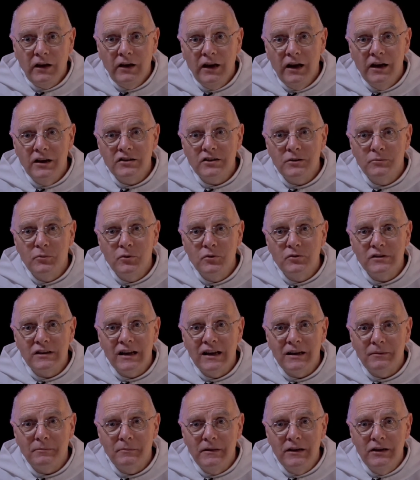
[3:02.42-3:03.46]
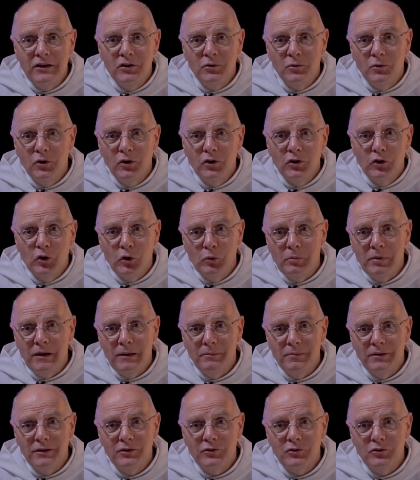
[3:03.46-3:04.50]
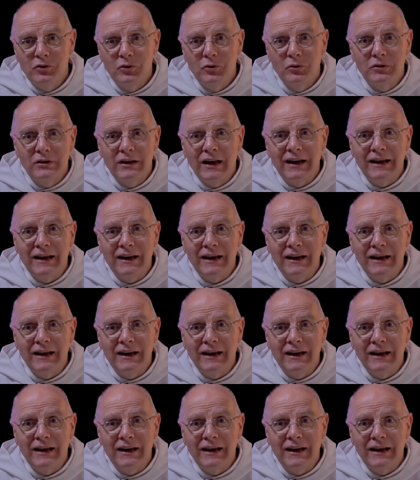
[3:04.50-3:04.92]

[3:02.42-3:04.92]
I suppose, like me, you all know people who don't